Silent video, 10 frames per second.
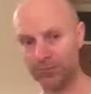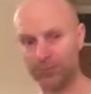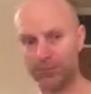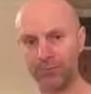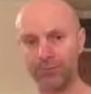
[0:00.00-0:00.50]

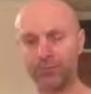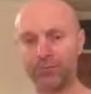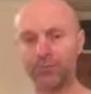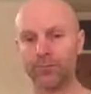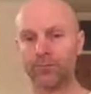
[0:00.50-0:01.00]

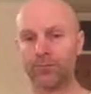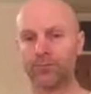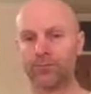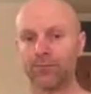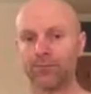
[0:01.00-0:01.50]

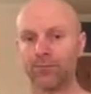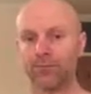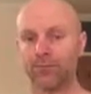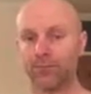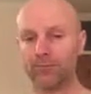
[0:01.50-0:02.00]

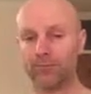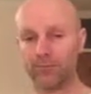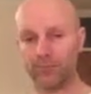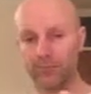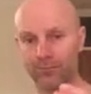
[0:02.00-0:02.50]

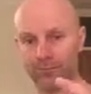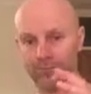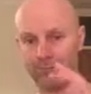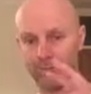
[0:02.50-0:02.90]
No one is speaking in this clip.